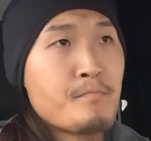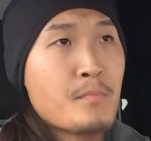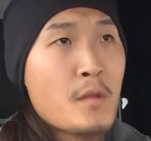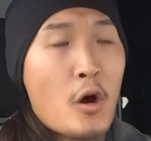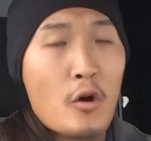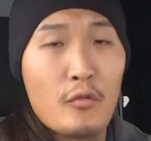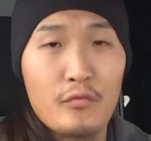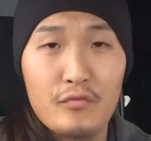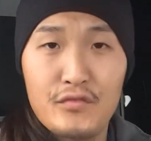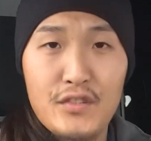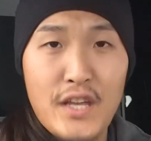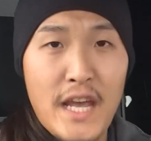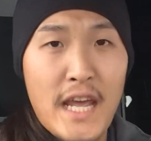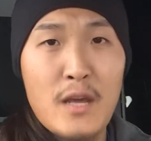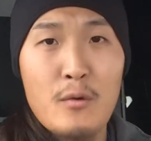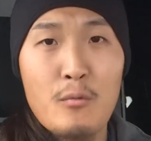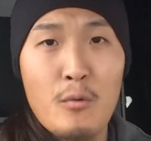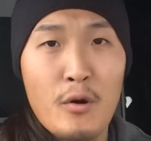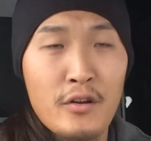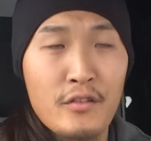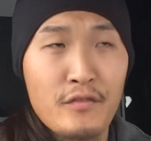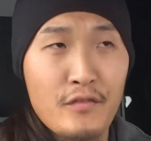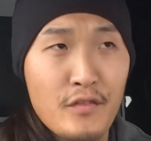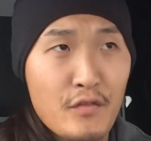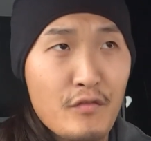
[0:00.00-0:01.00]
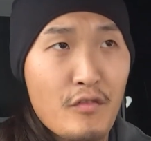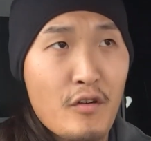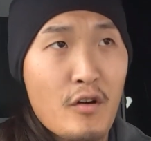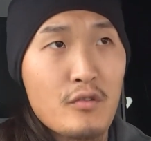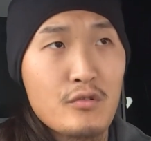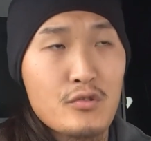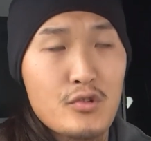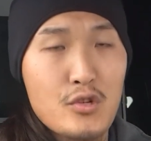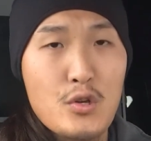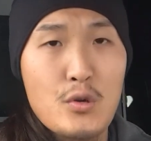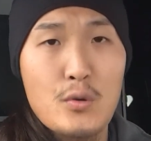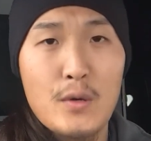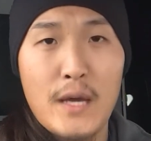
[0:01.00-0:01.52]
on day one of
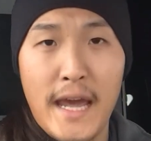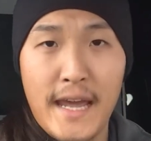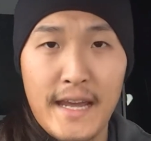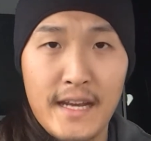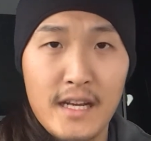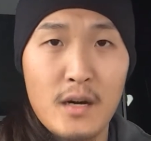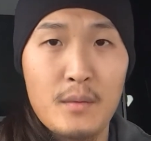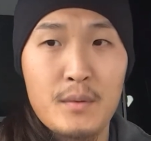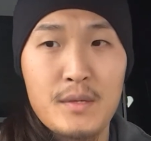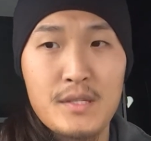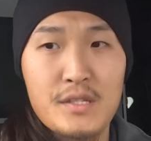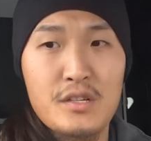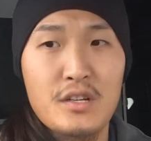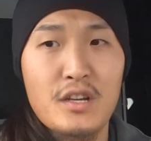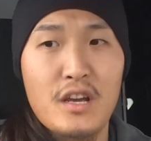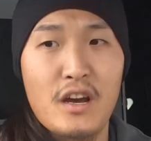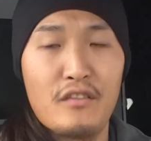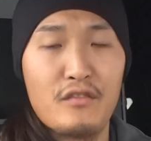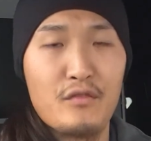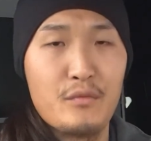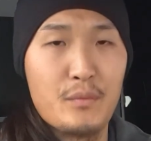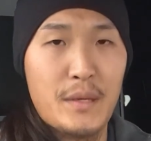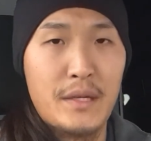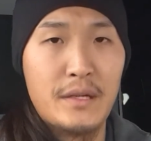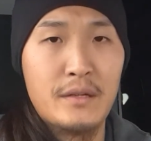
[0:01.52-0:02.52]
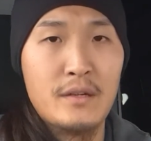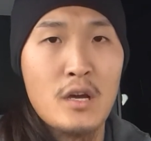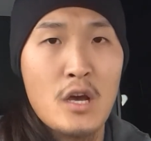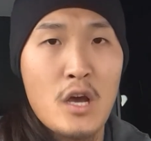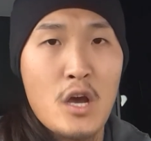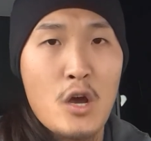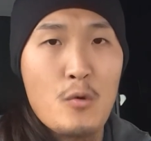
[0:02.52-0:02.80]
Advanced UK coming to government,